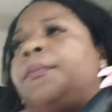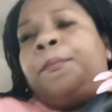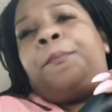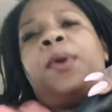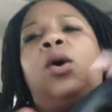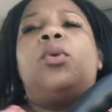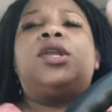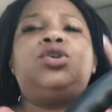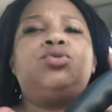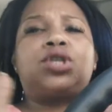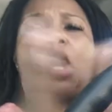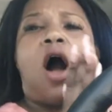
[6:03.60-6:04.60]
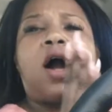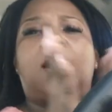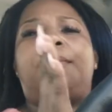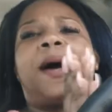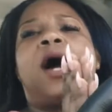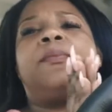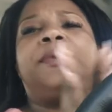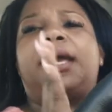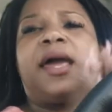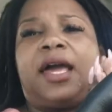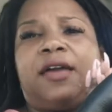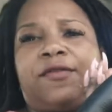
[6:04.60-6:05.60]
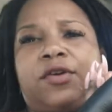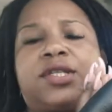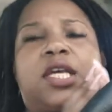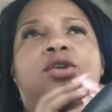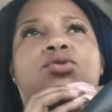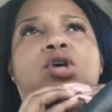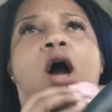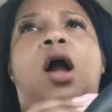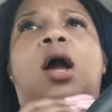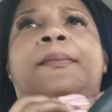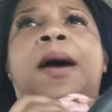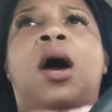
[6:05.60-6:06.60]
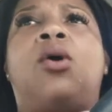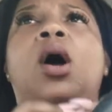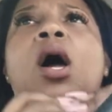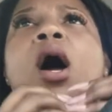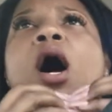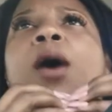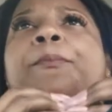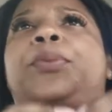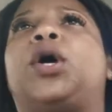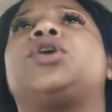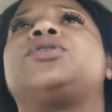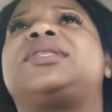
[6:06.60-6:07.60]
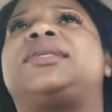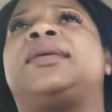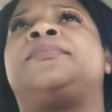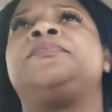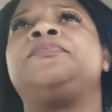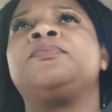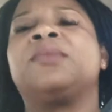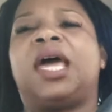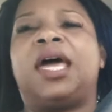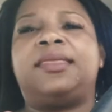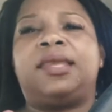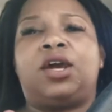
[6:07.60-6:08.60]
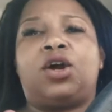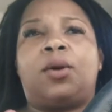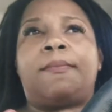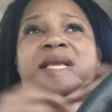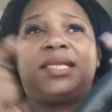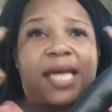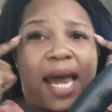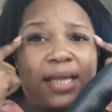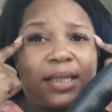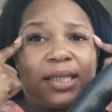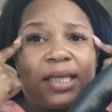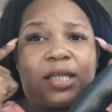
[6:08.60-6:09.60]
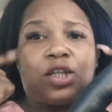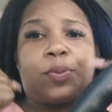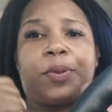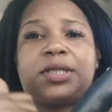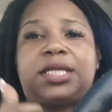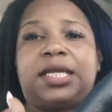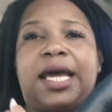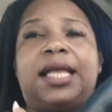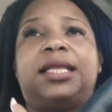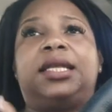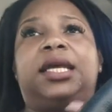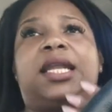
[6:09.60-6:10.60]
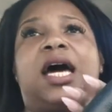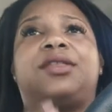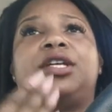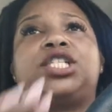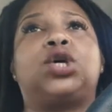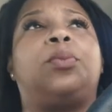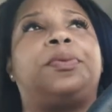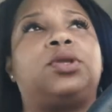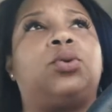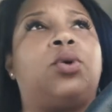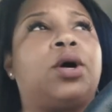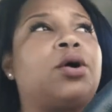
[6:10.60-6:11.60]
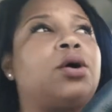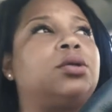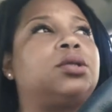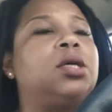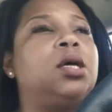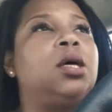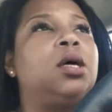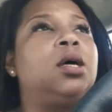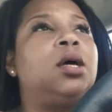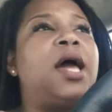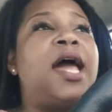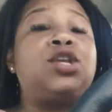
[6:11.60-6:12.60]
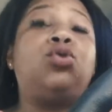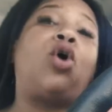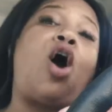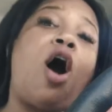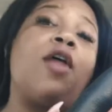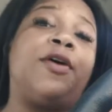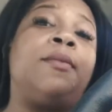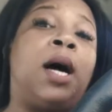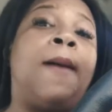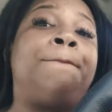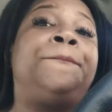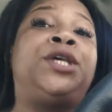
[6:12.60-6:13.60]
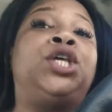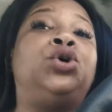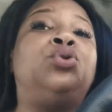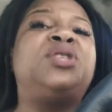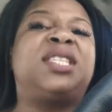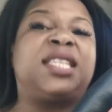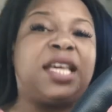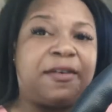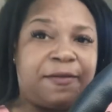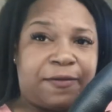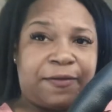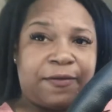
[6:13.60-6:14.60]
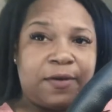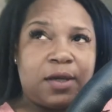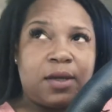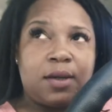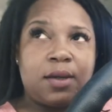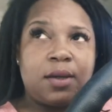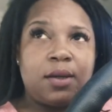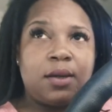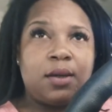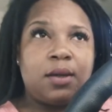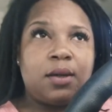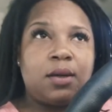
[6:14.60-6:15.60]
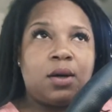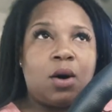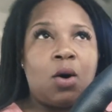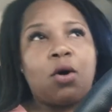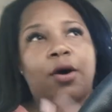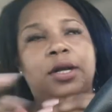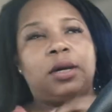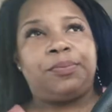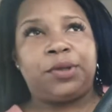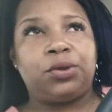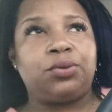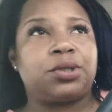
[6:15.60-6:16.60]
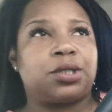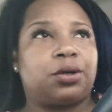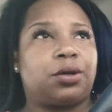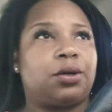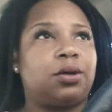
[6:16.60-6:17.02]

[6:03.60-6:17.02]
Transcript: But when you talk about behaviors and you talk about a person and their mentality and their personality and how they show up in the world, and you call them abusive or an abuser,